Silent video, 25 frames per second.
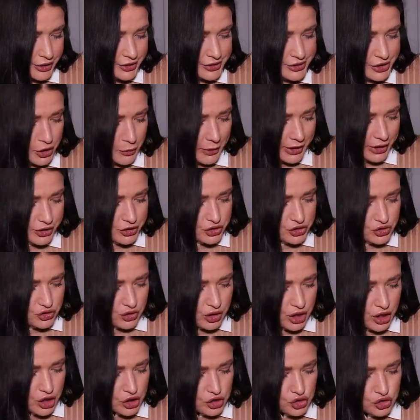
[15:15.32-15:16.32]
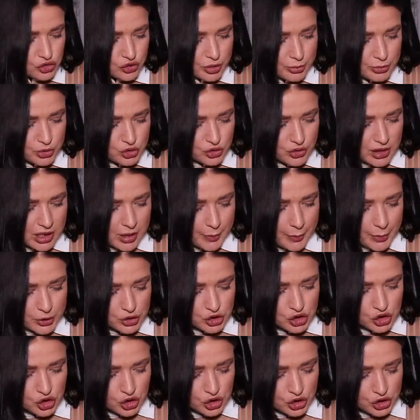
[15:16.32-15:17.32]
so extra, drip drip,
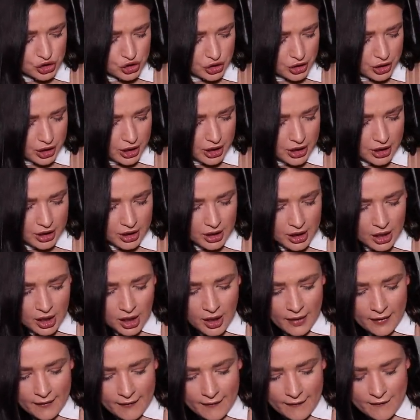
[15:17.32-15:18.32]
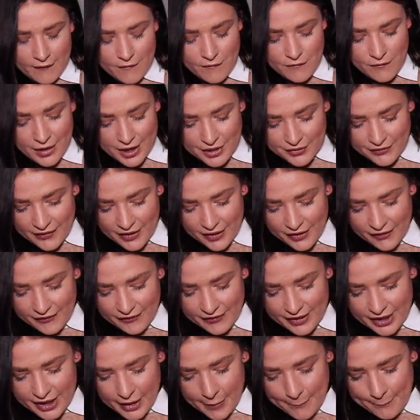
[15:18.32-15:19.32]
sugar sugar, red
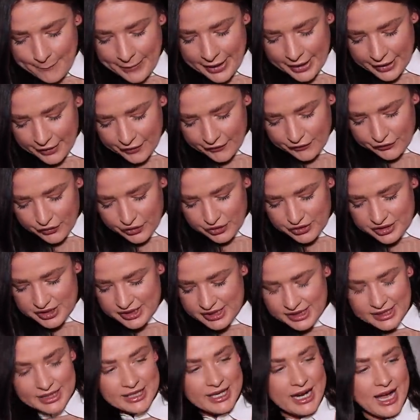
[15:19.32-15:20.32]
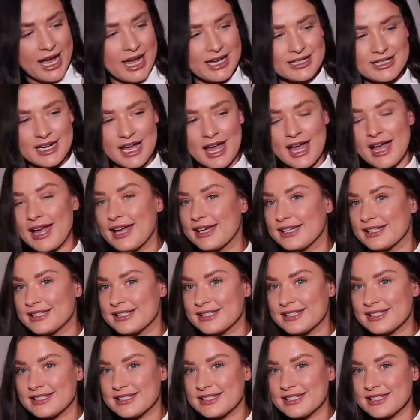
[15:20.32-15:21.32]
velvet, pink frosting, and
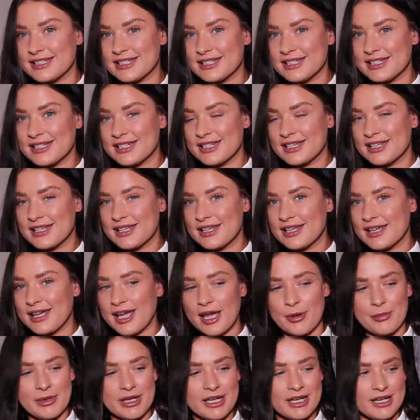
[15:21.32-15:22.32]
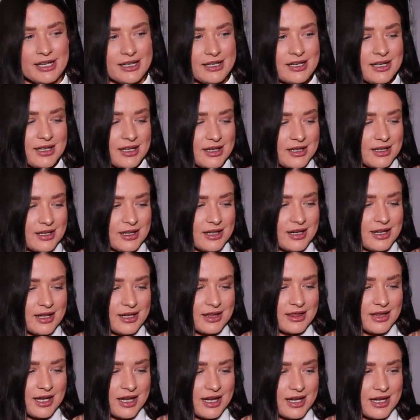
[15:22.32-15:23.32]
iced. I mean,
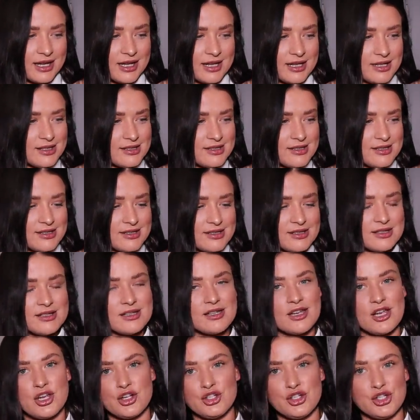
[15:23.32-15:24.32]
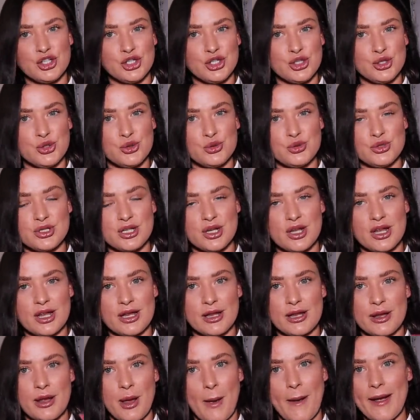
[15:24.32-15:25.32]
that is a nude
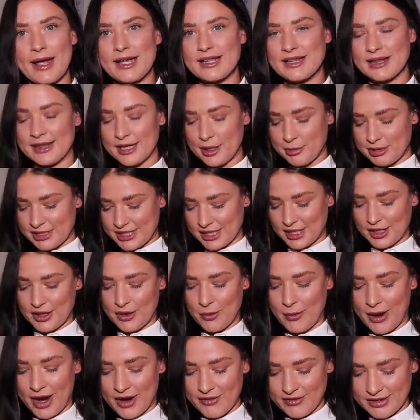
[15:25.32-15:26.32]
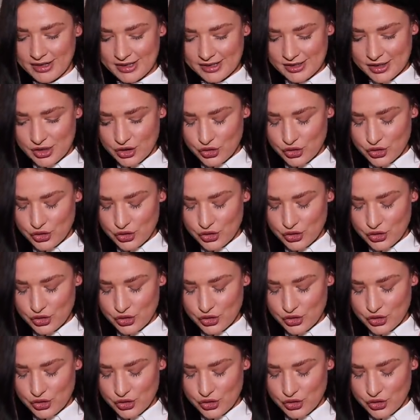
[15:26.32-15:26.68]
lipstick wearer's